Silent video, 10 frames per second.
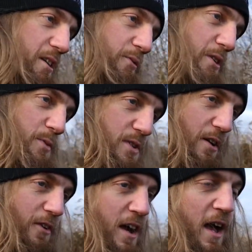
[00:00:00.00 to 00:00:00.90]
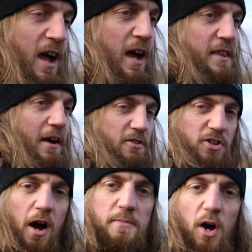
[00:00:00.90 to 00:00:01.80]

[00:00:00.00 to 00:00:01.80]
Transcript: And I'm thinking to myself, there are times